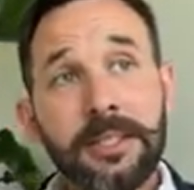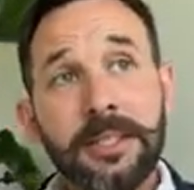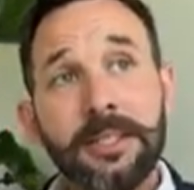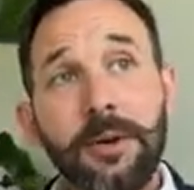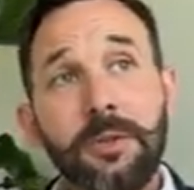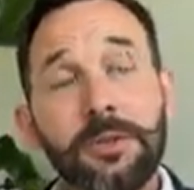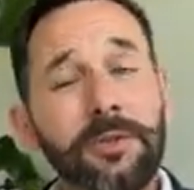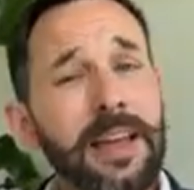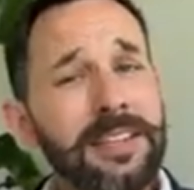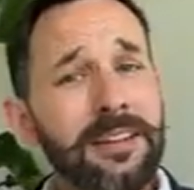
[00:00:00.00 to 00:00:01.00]
So I was
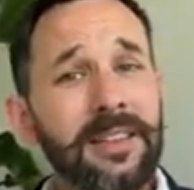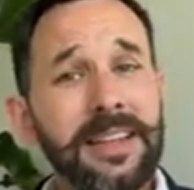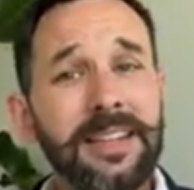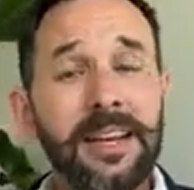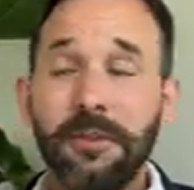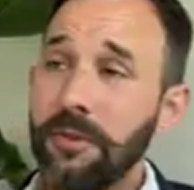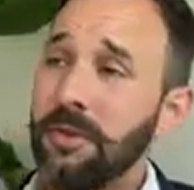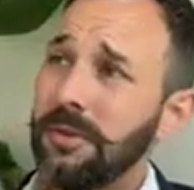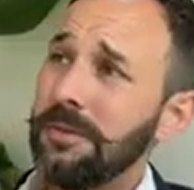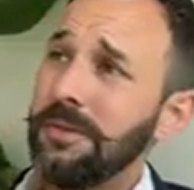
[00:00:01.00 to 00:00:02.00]
reflecting on that today. I thought, what
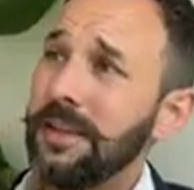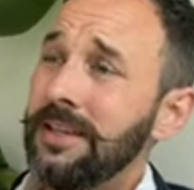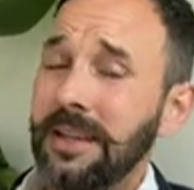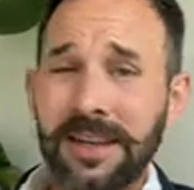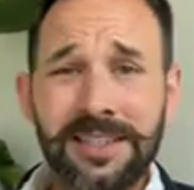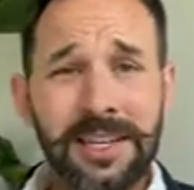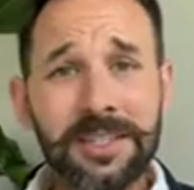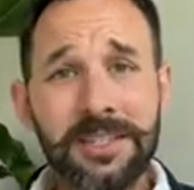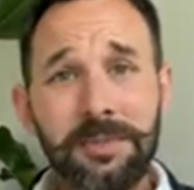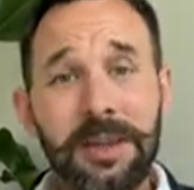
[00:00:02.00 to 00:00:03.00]
do I want these Sunday
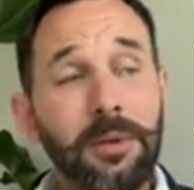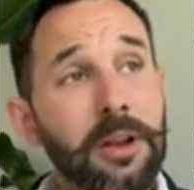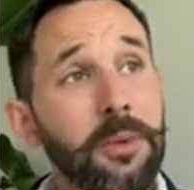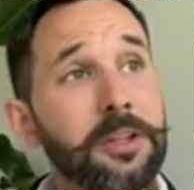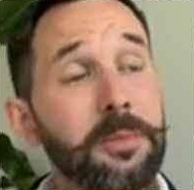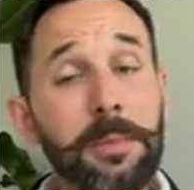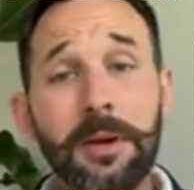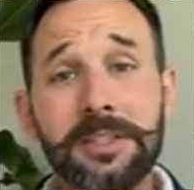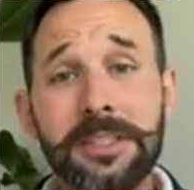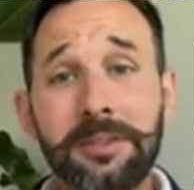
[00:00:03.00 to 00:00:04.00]
sessions to be? Well, I want them to be
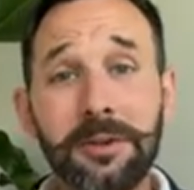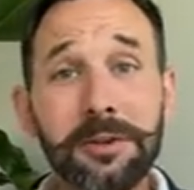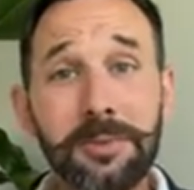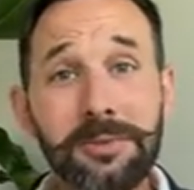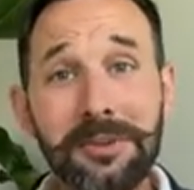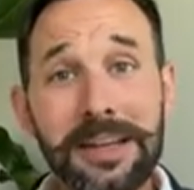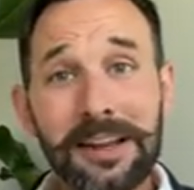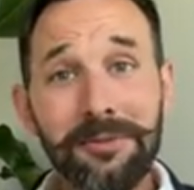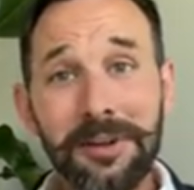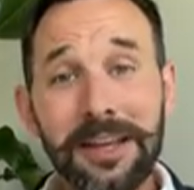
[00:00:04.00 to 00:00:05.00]
positive. I want them to be really
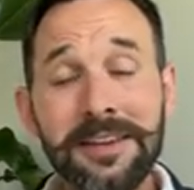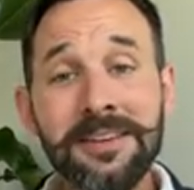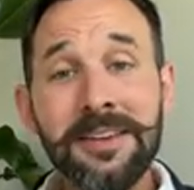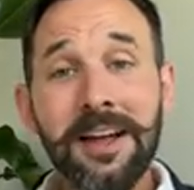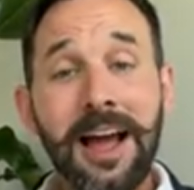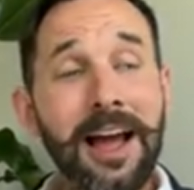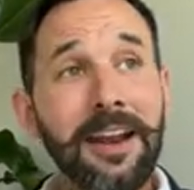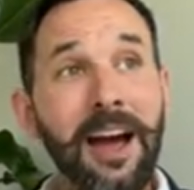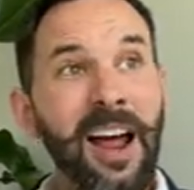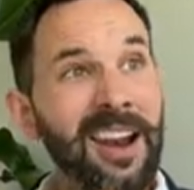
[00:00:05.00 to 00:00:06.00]
lovely.
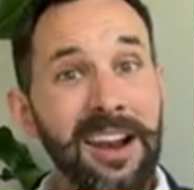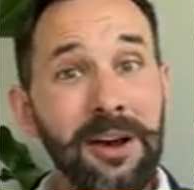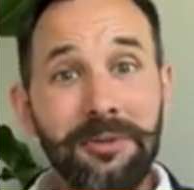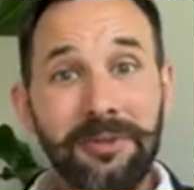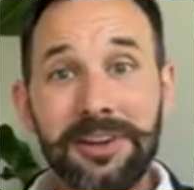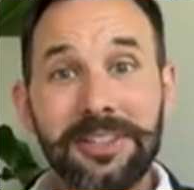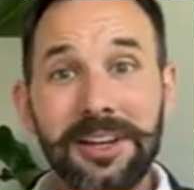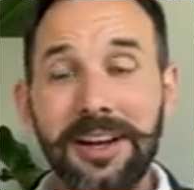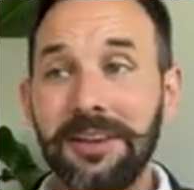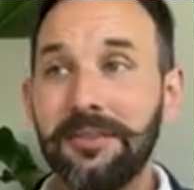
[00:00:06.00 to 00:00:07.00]
And I'd love for us to
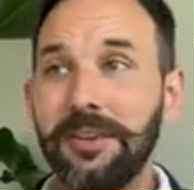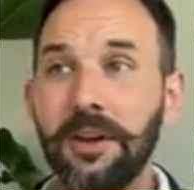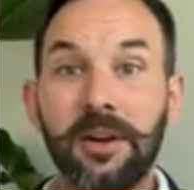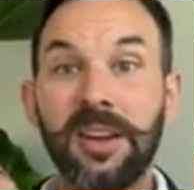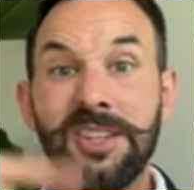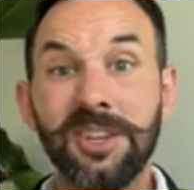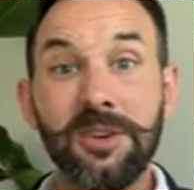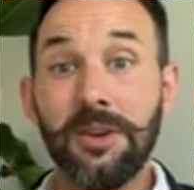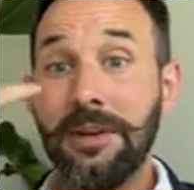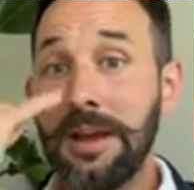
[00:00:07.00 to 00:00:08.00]
kind of, I'm going to show
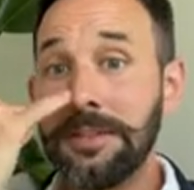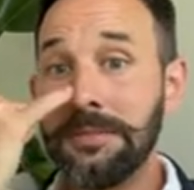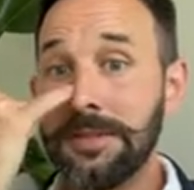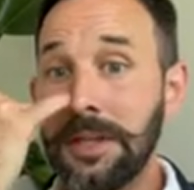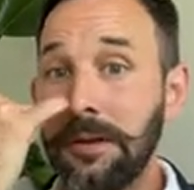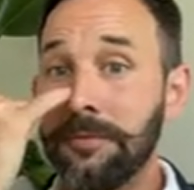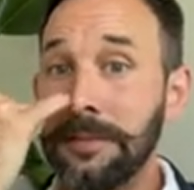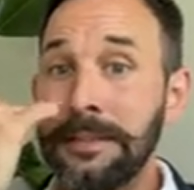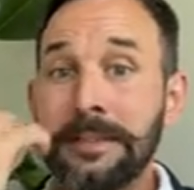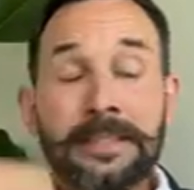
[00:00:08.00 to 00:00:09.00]
you around some
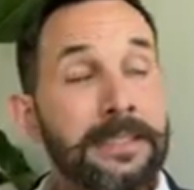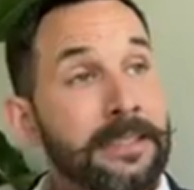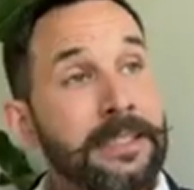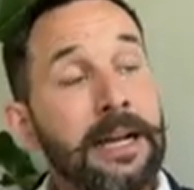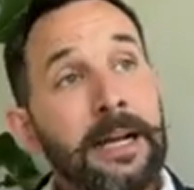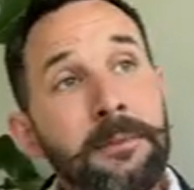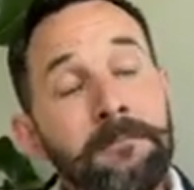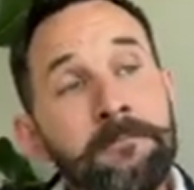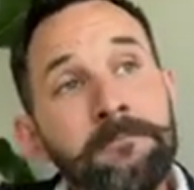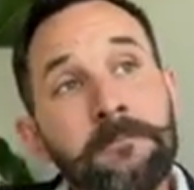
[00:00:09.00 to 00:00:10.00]
stuff.
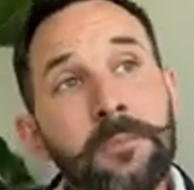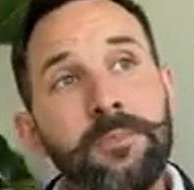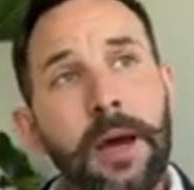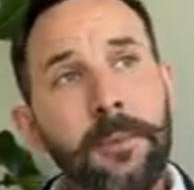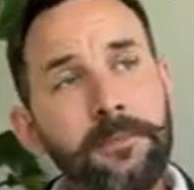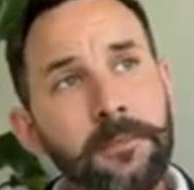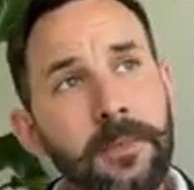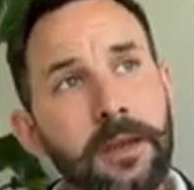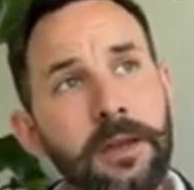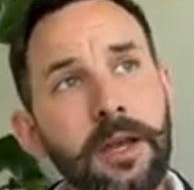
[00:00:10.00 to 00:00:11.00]
But
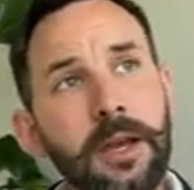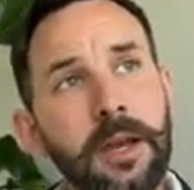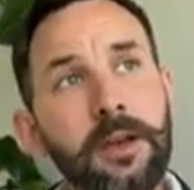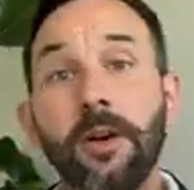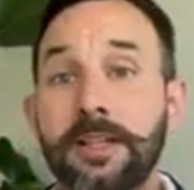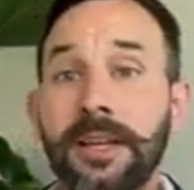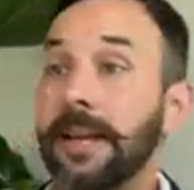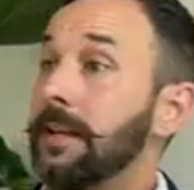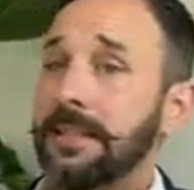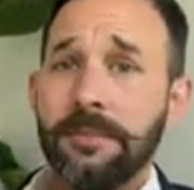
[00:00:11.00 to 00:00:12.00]
not today,
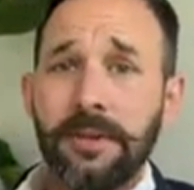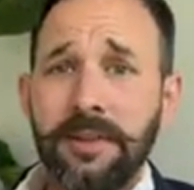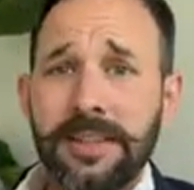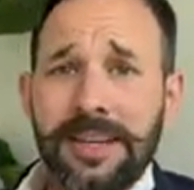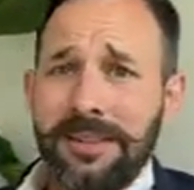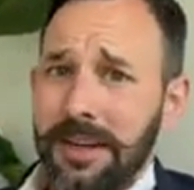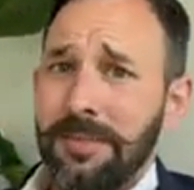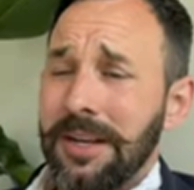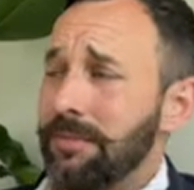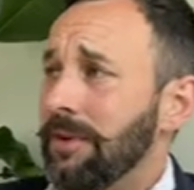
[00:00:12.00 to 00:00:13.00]
because it's my friend's house. That would
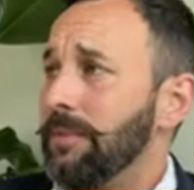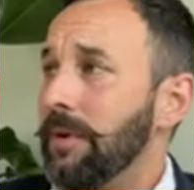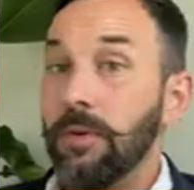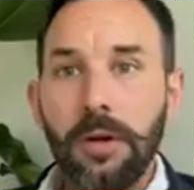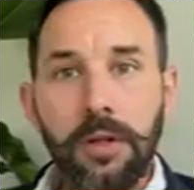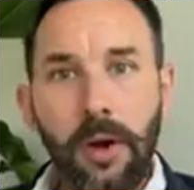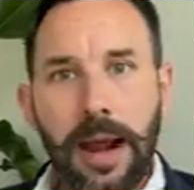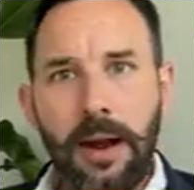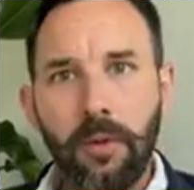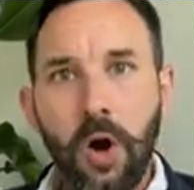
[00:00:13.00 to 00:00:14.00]
be inappropriate. Although they're
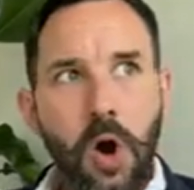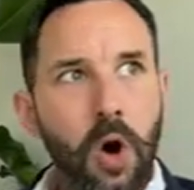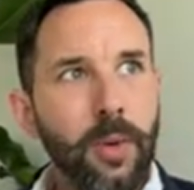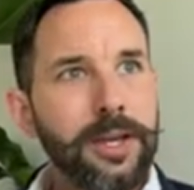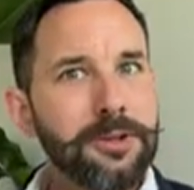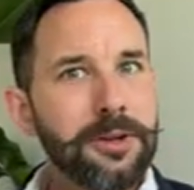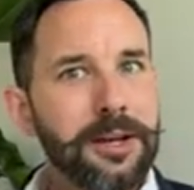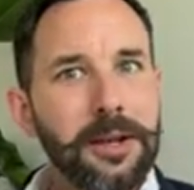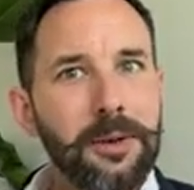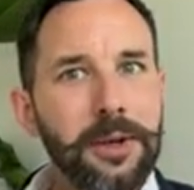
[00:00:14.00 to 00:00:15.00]
out. Oh, we could do like
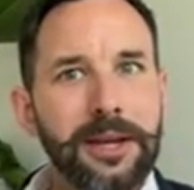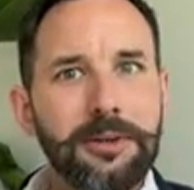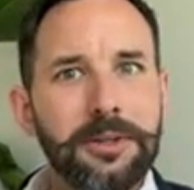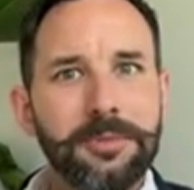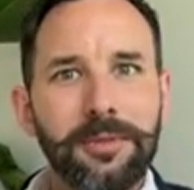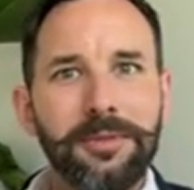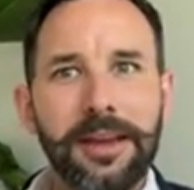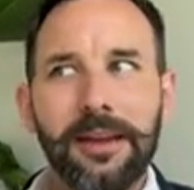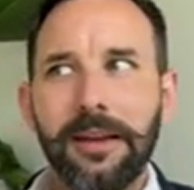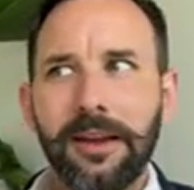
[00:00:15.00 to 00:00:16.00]
a Lloyd Grossman
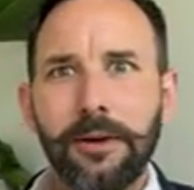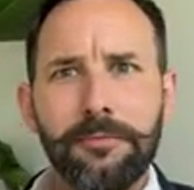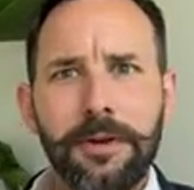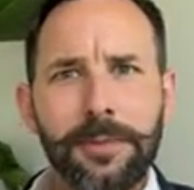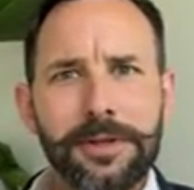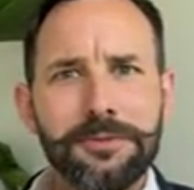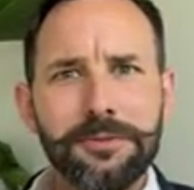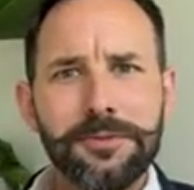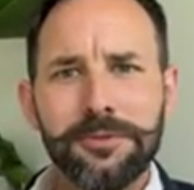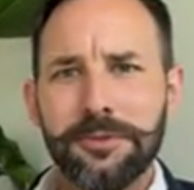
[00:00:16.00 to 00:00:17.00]
thing and like go and rummage through
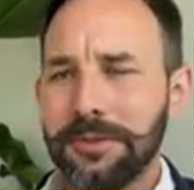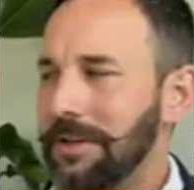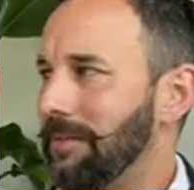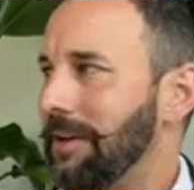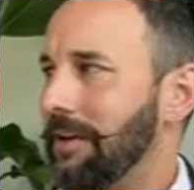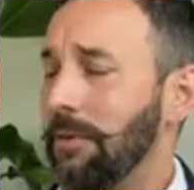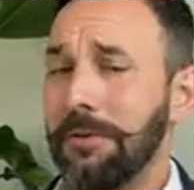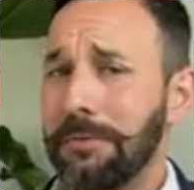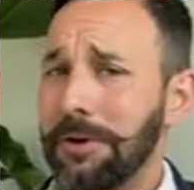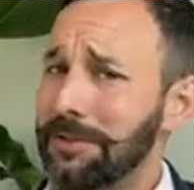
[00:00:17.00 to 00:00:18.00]
drawers, couldn't we? And go,
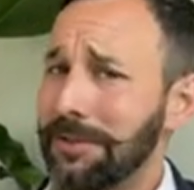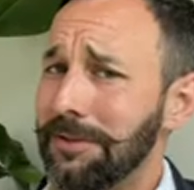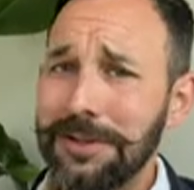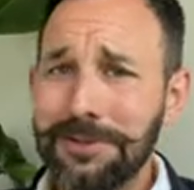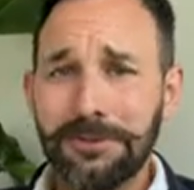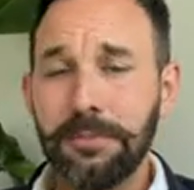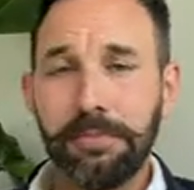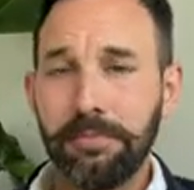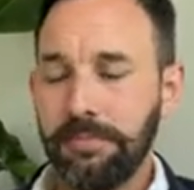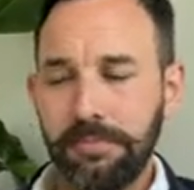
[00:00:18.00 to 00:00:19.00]
oh, what's in this drawer?
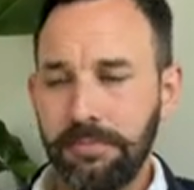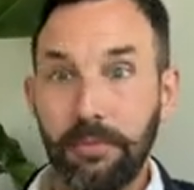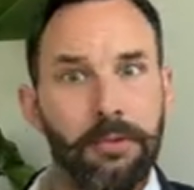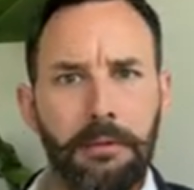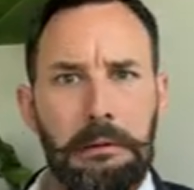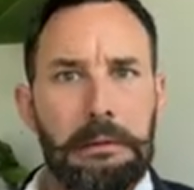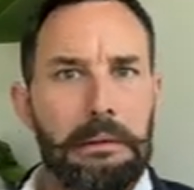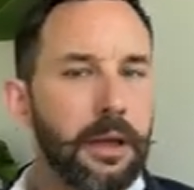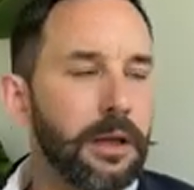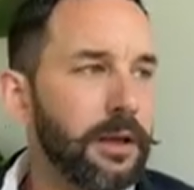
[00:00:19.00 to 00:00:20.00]
Oh,
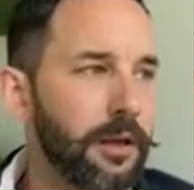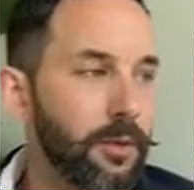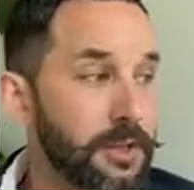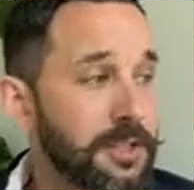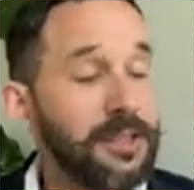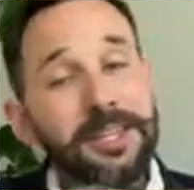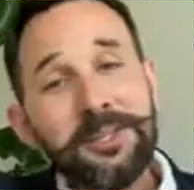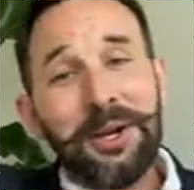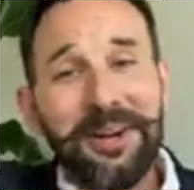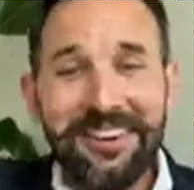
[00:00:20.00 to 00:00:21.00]
what's in this
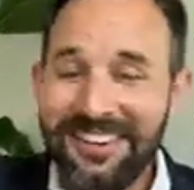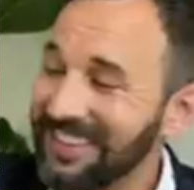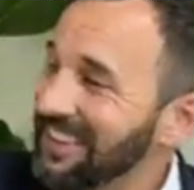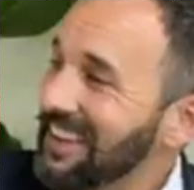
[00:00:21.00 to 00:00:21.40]
drawer?